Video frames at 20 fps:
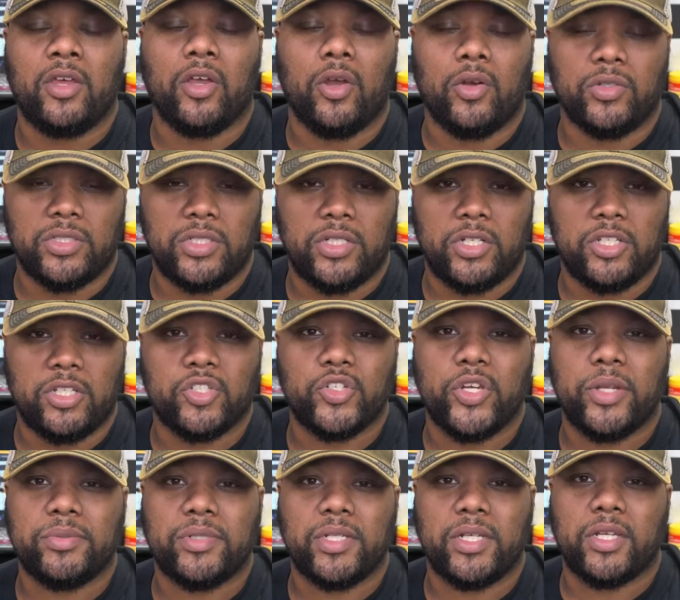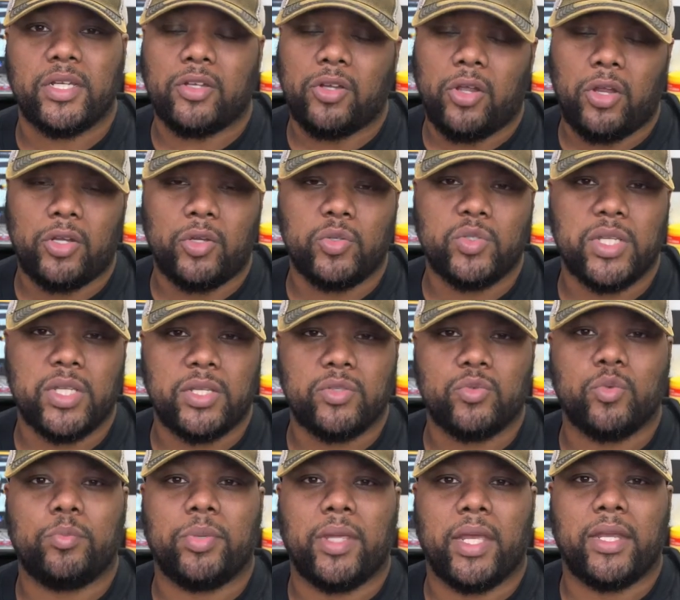go into the description and all those
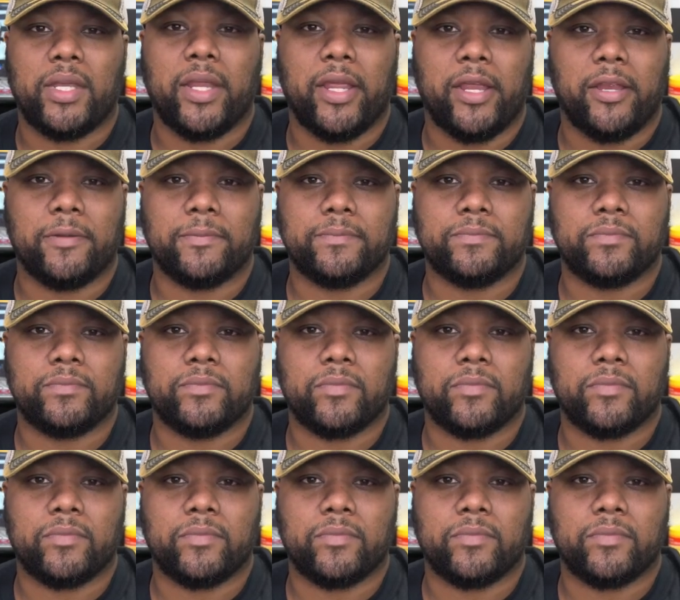links will be in there.